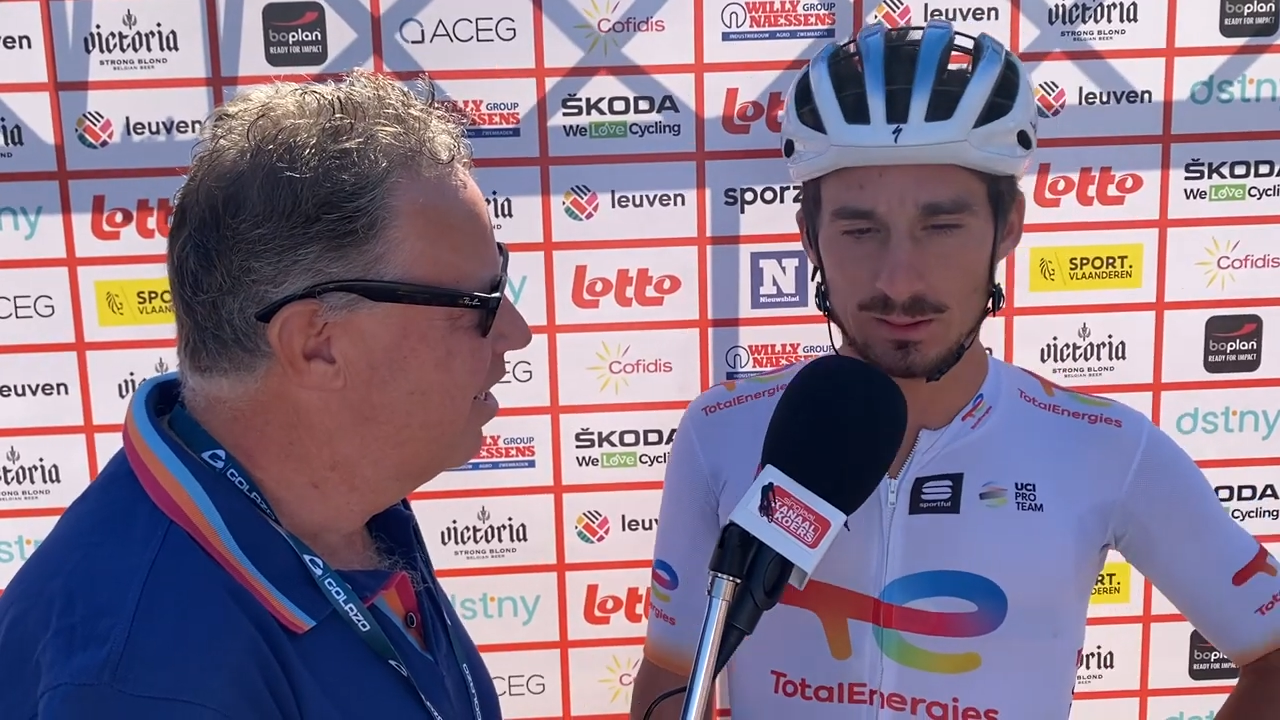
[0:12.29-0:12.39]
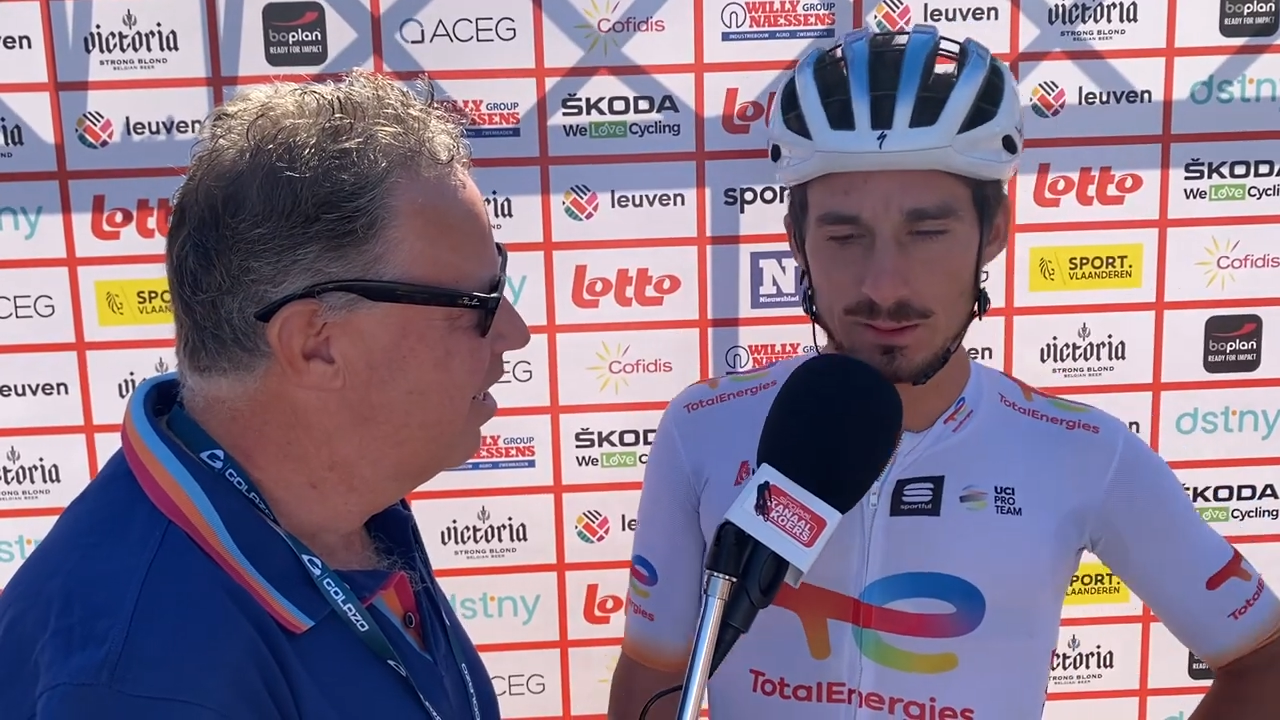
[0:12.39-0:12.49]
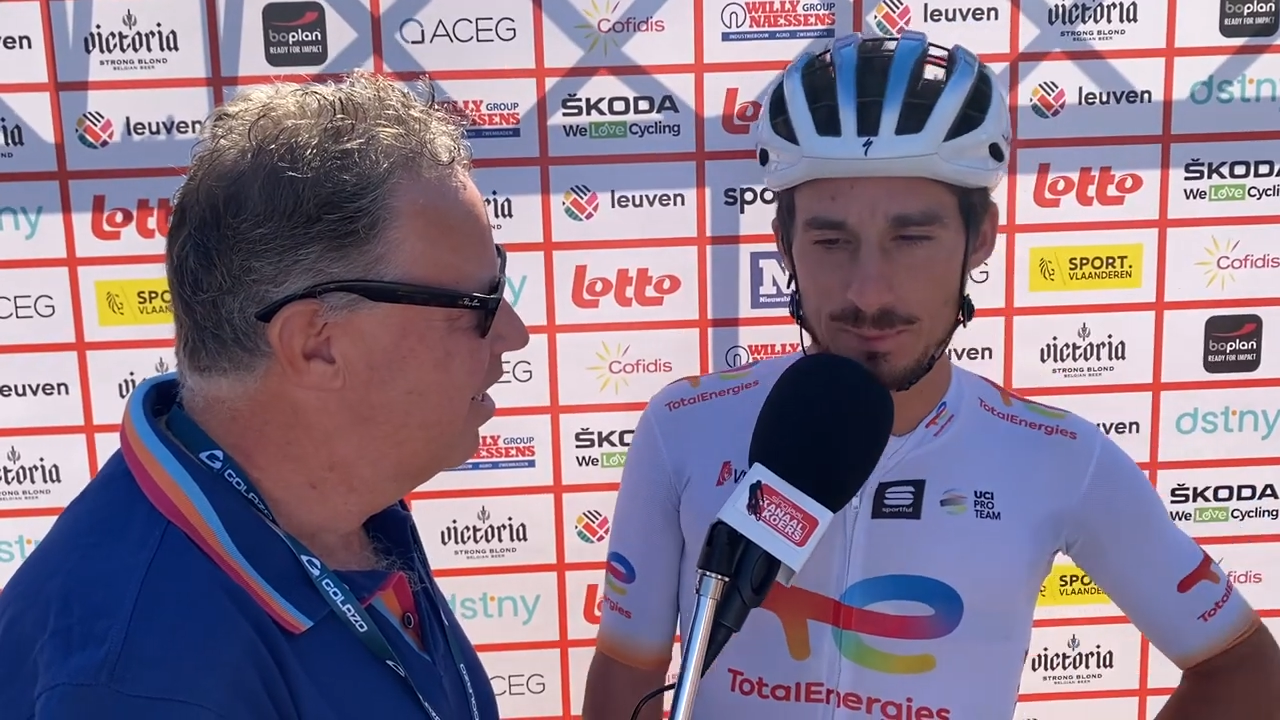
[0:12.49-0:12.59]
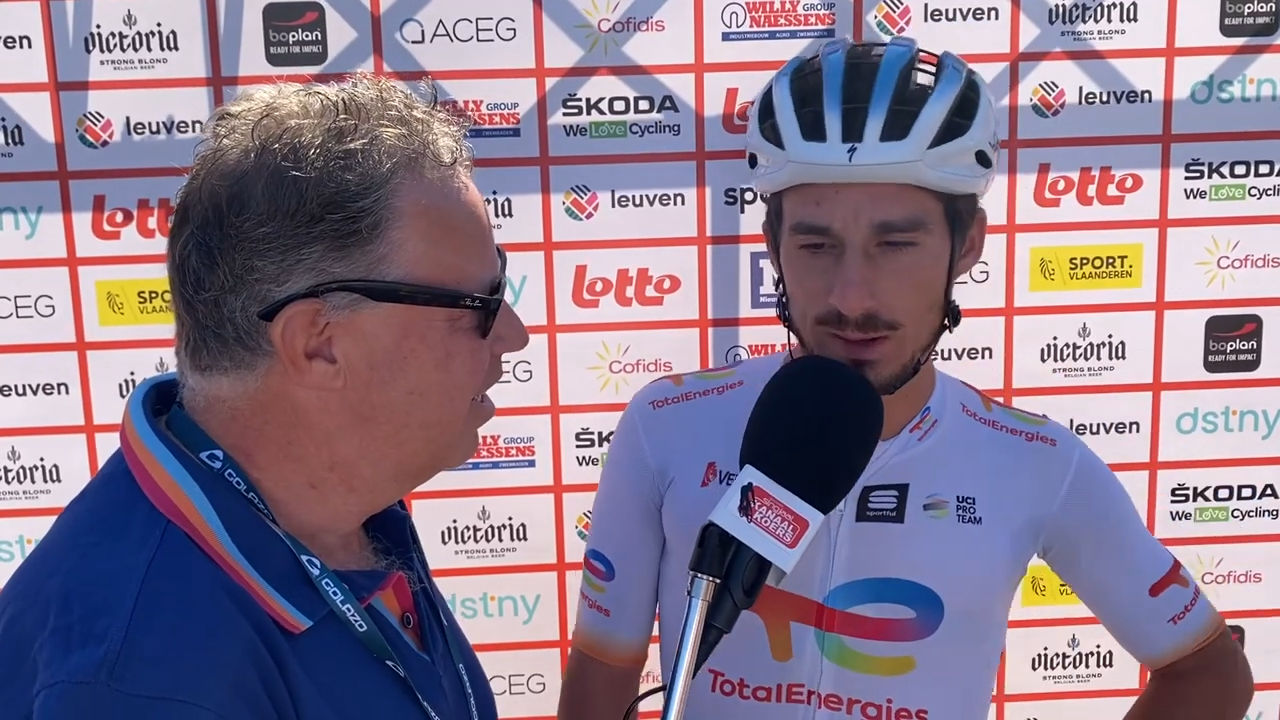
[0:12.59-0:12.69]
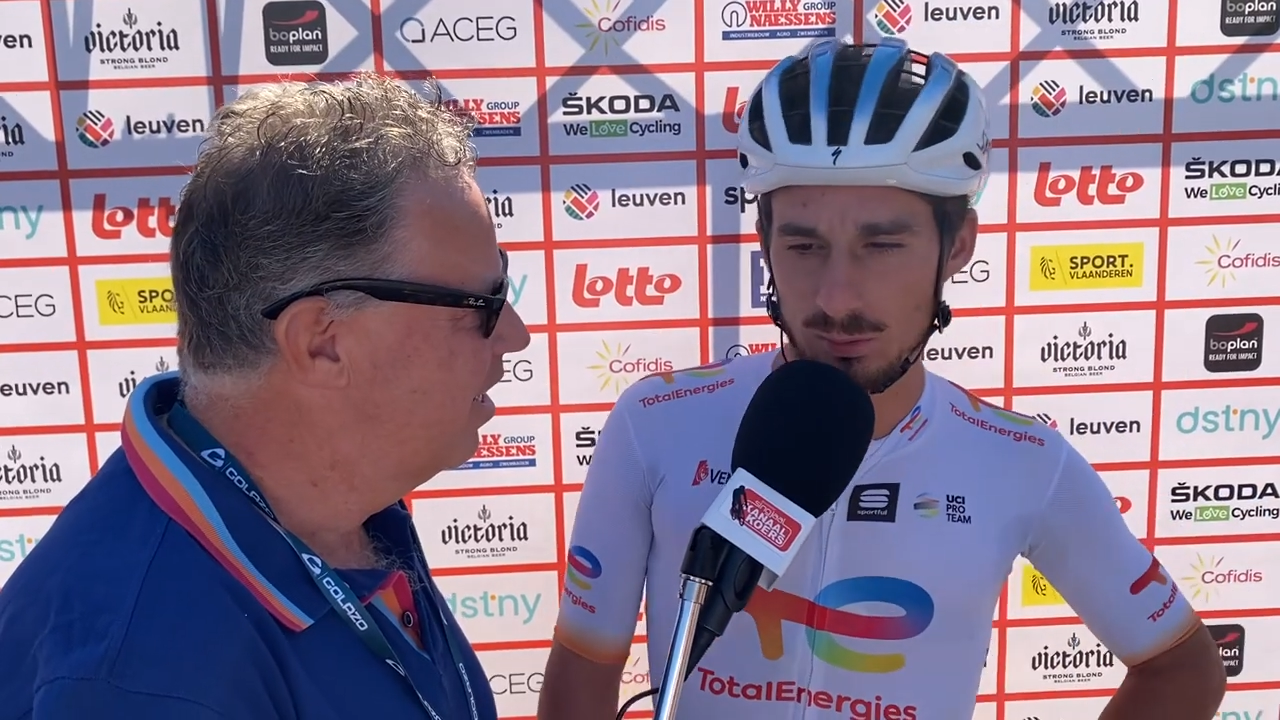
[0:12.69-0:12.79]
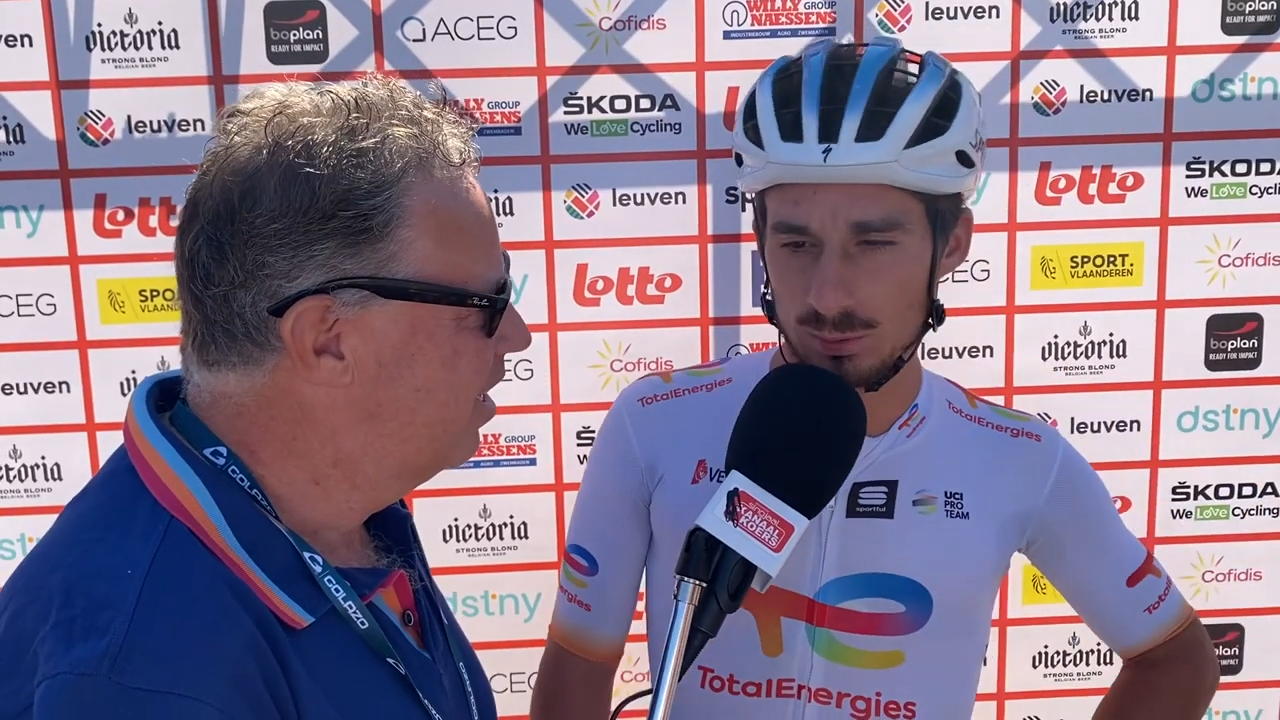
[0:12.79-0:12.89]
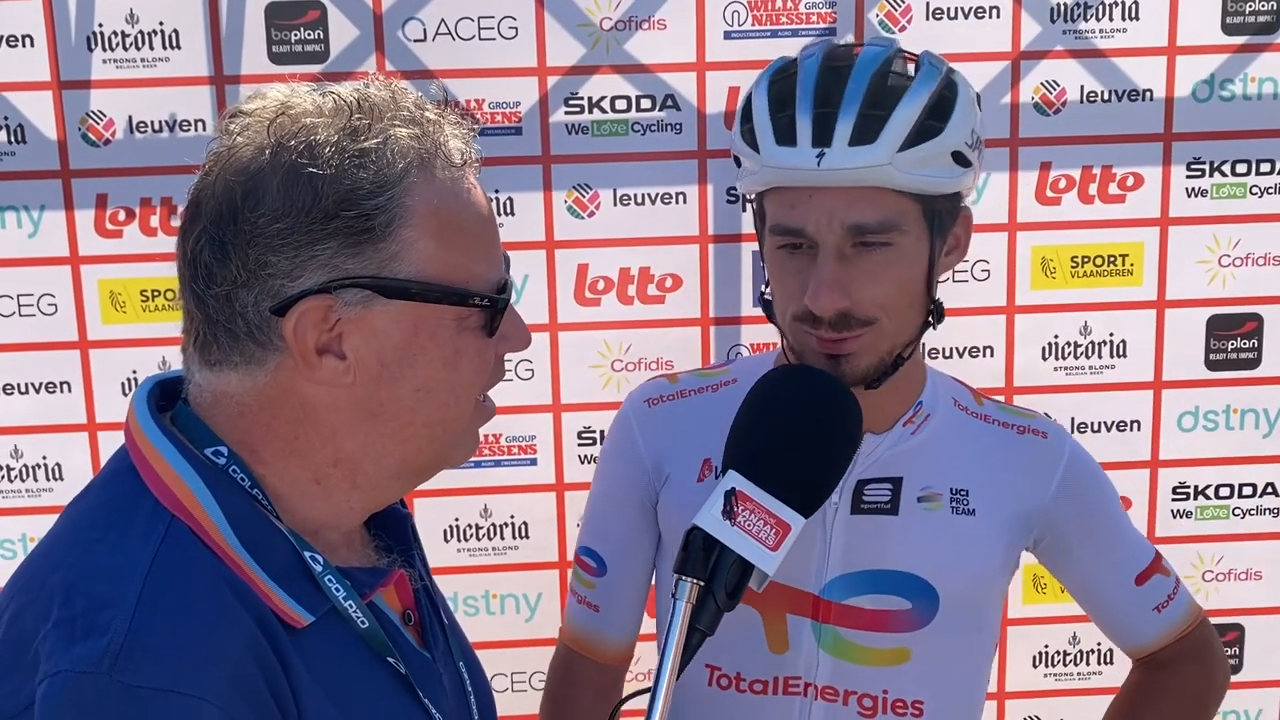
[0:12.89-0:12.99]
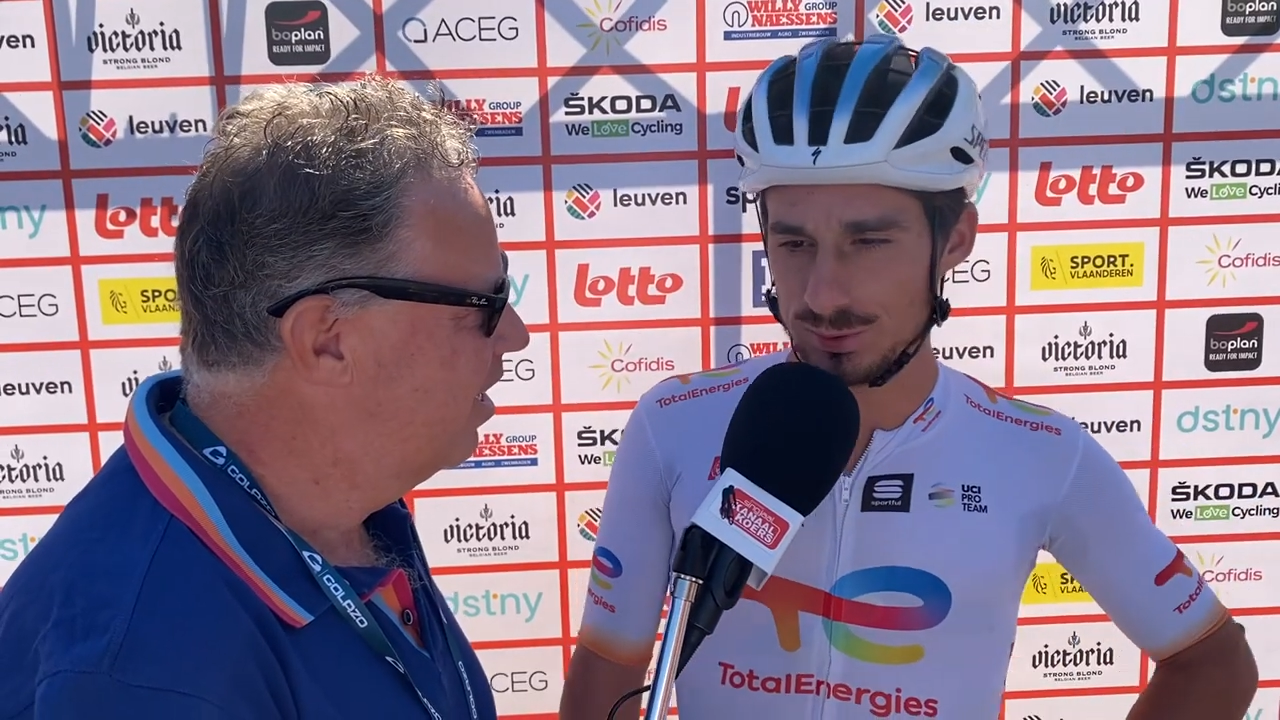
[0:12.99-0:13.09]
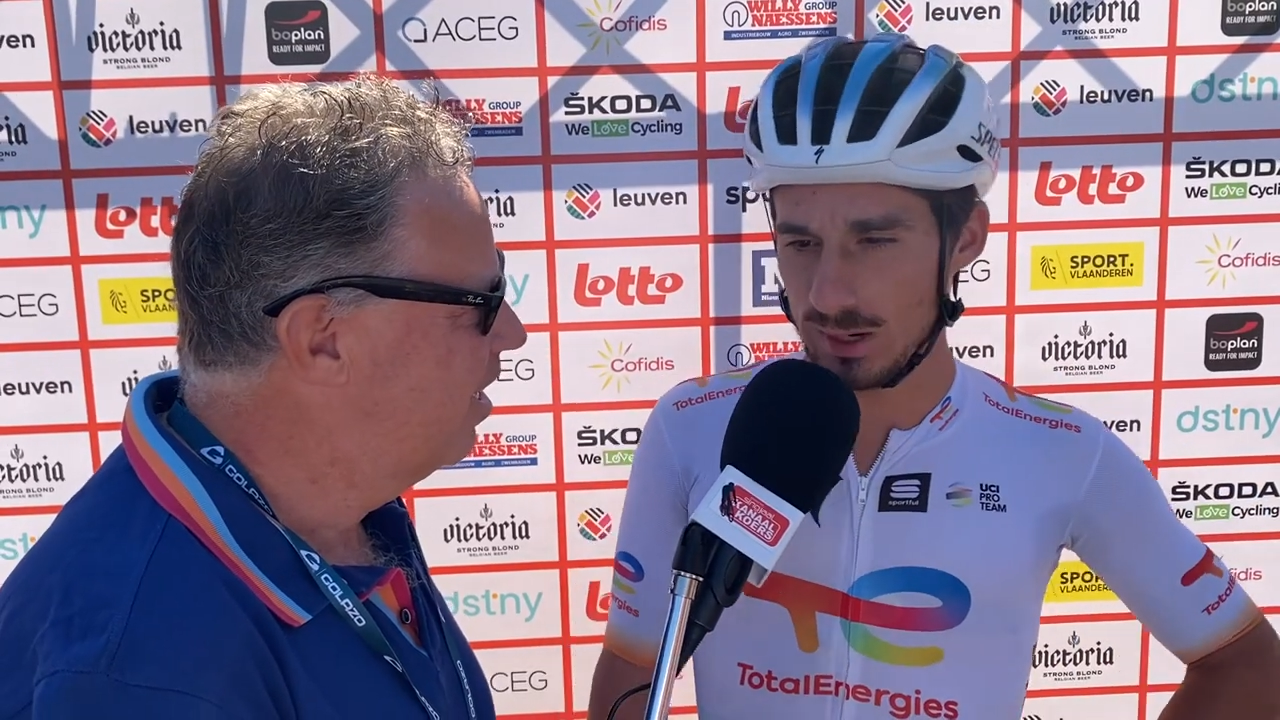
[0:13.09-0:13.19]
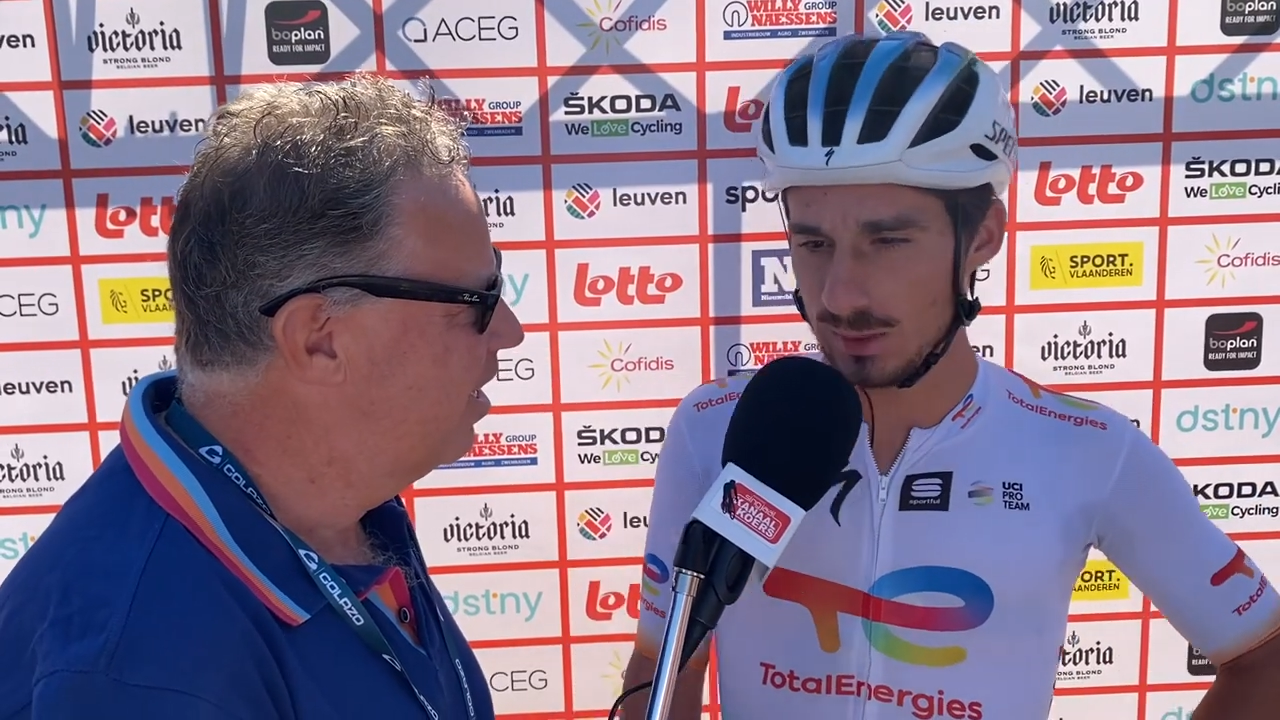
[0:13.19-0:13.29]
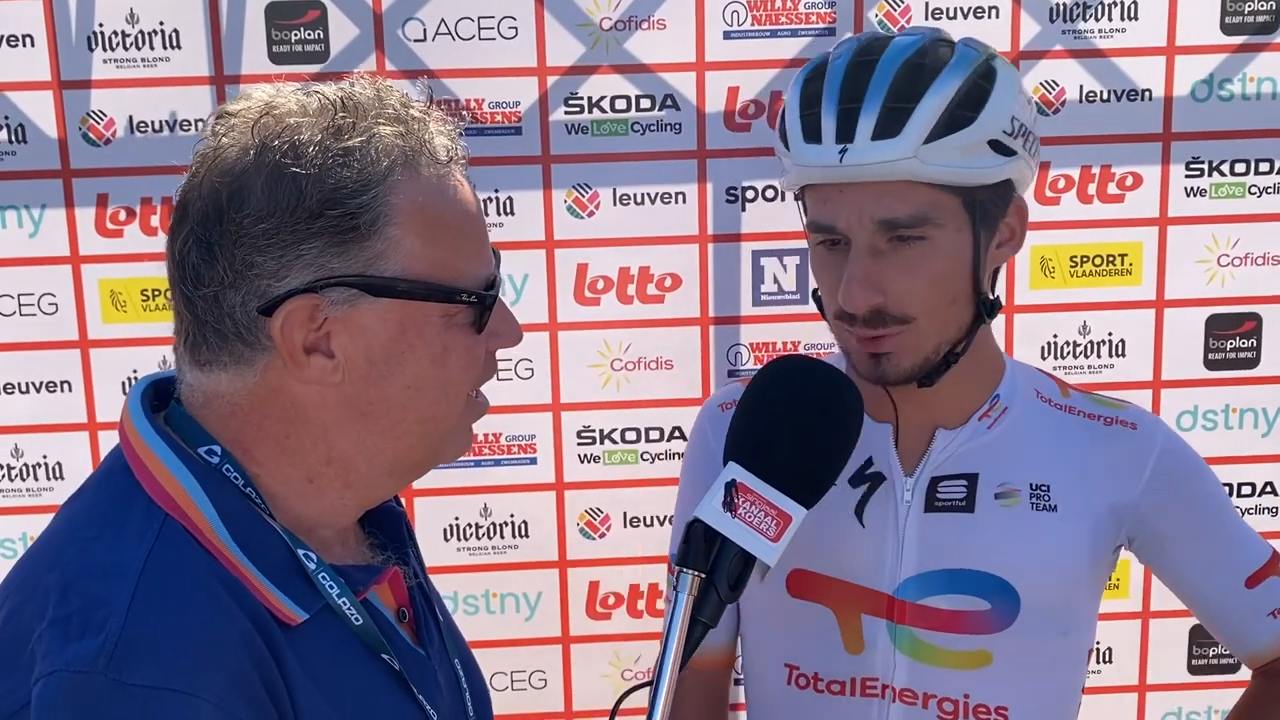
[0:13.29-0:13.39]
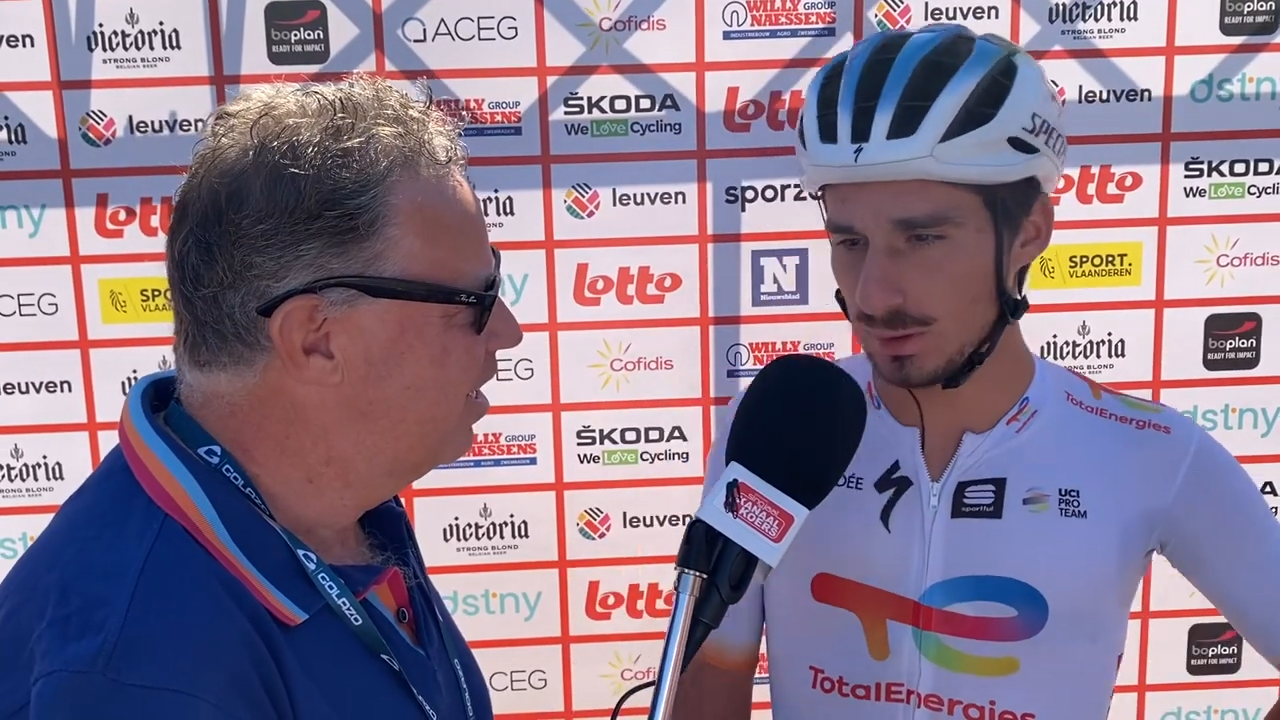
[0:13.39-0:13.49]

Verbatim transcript: the parcours change.